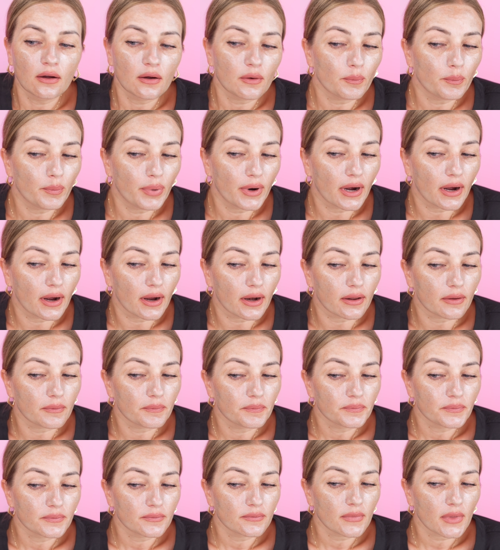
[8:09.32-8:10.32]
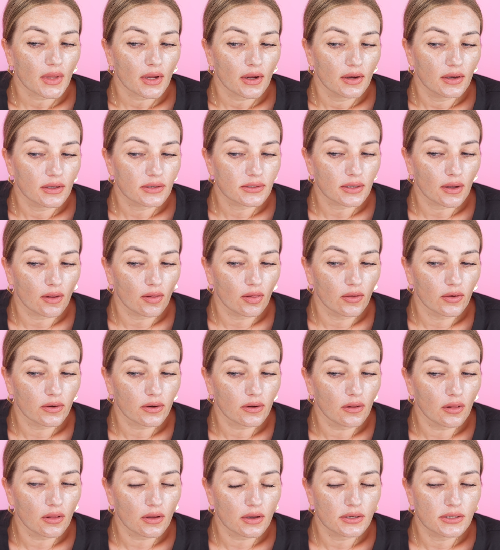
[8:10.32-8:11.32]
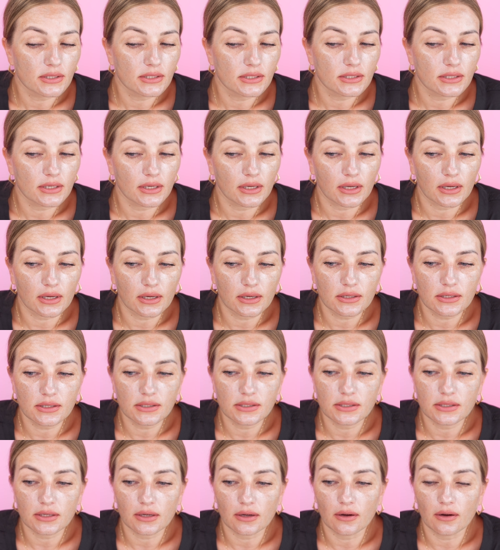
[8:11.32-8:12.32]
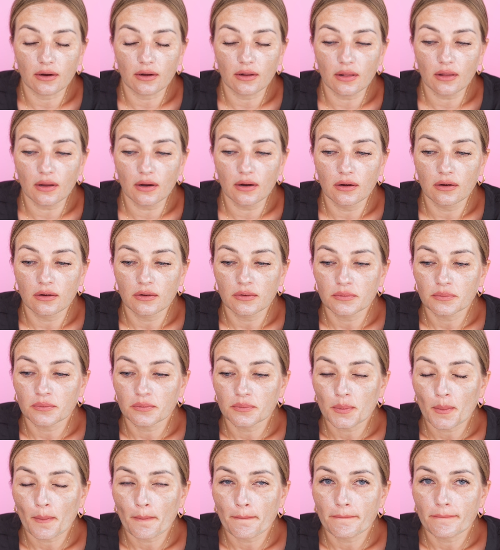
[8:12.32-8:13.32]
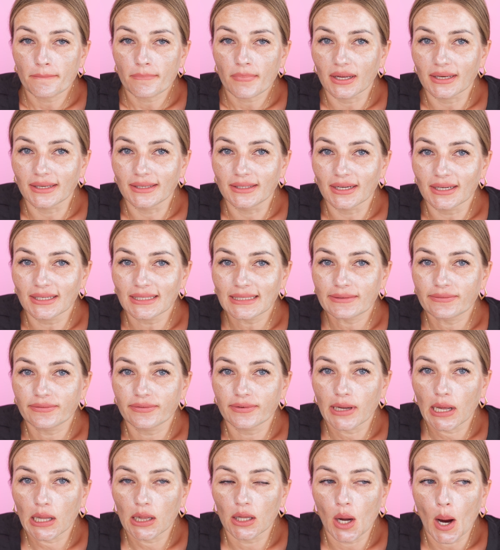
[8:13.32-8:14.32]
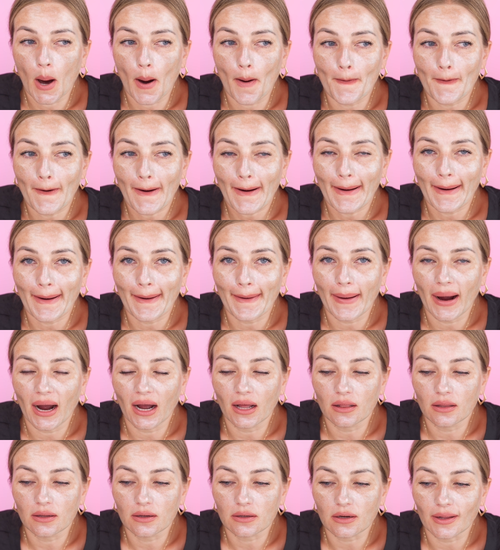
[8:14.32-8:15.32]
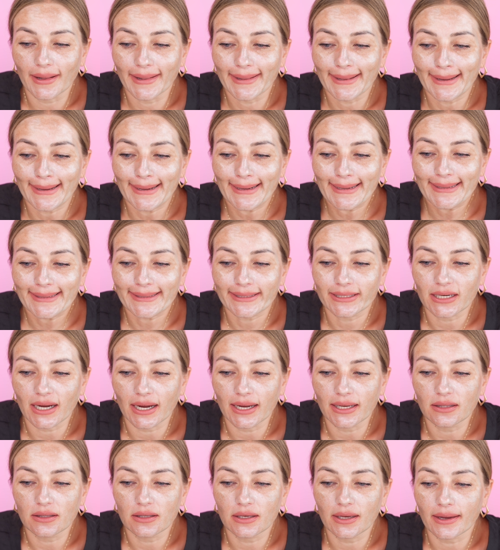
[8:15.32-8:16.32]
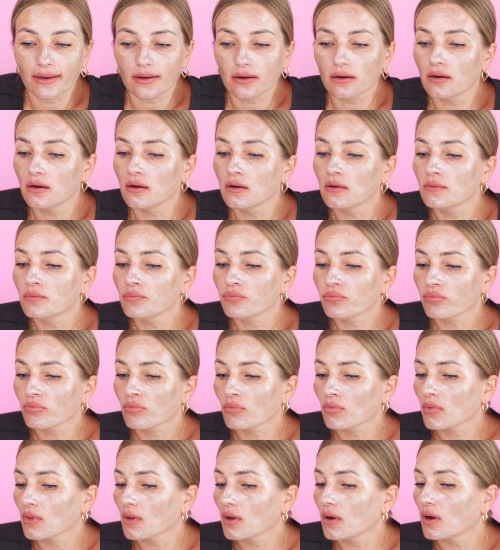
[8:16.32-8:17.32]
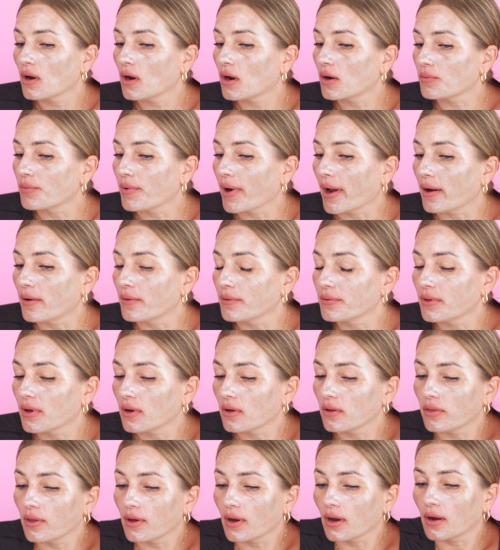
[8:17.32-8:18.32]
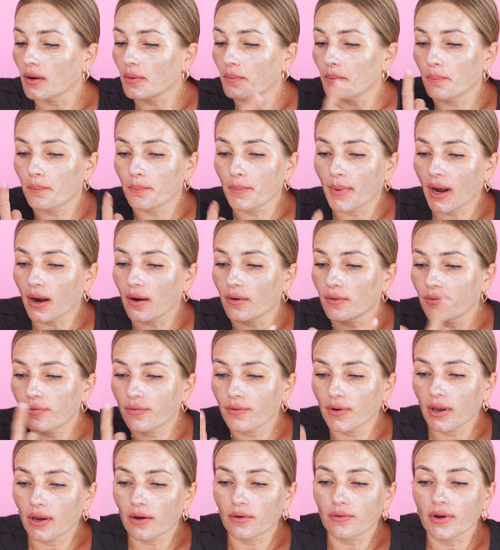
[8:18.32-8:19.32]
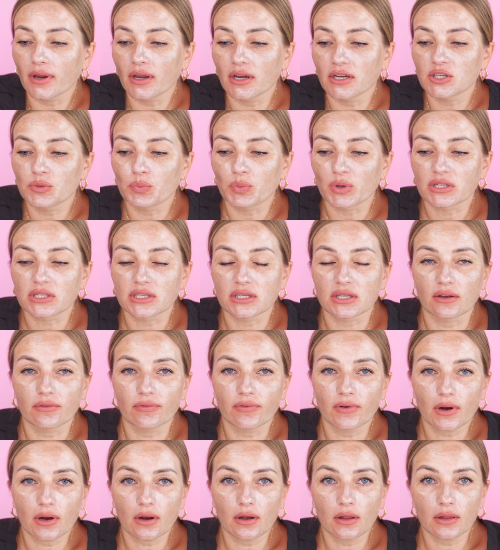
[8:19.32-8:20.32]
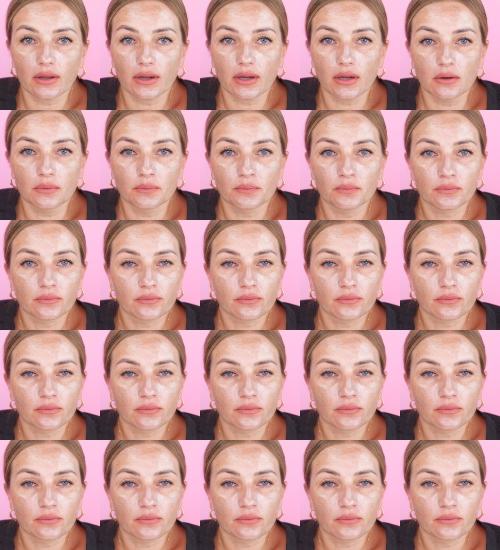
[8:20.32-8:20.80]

but it's a little sticky still. It does feel a little tightening around the mouth area specifically,